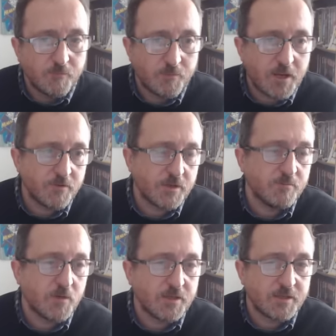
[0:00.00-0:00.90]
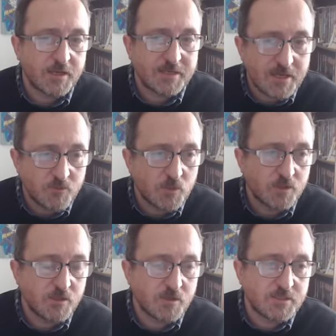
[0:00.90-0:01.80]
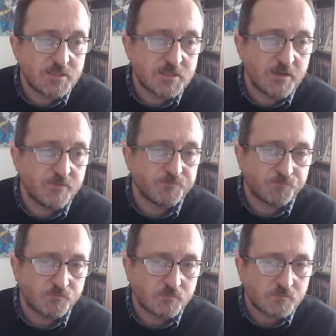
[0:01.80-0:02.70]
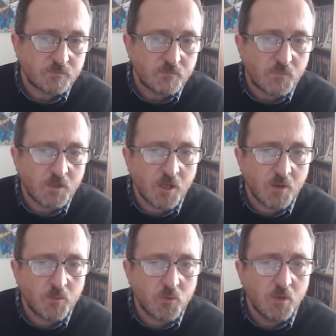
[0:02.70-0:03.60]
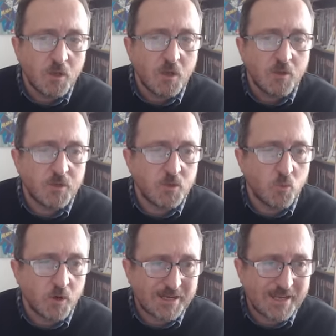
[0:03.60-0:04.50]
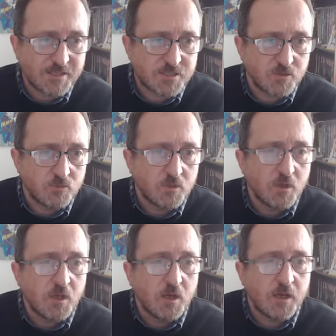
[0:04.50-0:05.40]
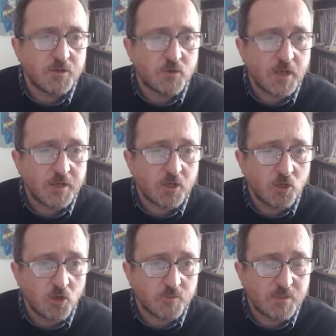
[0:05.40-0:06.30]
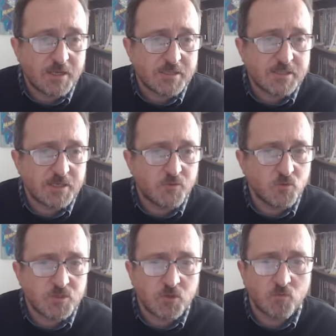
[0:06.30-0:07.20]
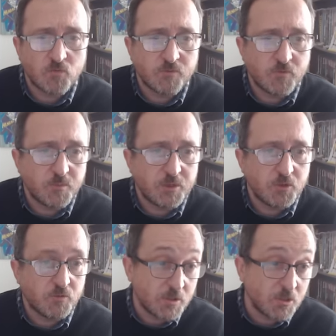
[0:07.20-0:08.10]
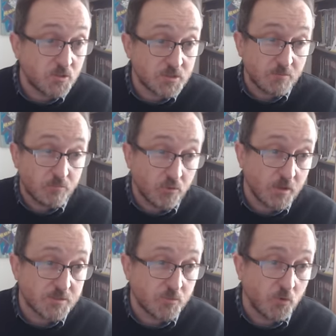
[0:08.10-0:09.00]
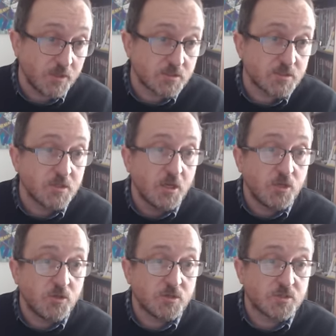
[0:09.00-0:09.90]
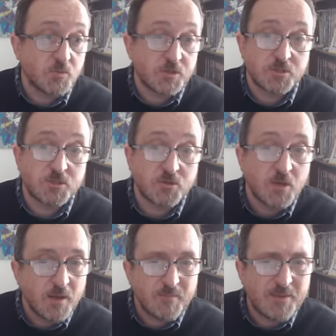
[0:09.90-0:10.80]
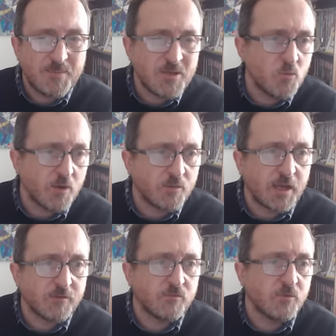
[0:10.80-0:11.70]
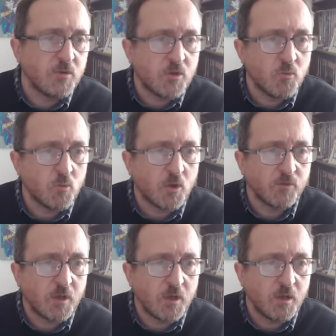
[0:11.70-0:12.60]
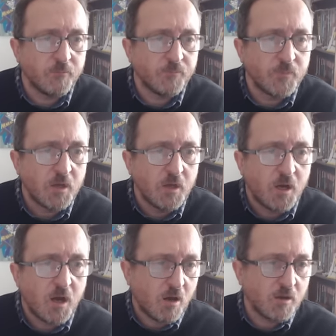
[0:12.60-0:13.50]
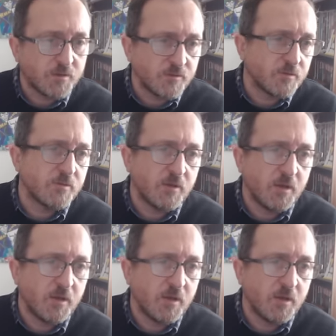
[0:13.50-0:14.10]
Bearing in mind that game week 37 double that you want to get to, and you're getting a lot of players here. You've also got room for maneuver. Using price points, you can switch the two. Maybe you won't have, you don't want Haaland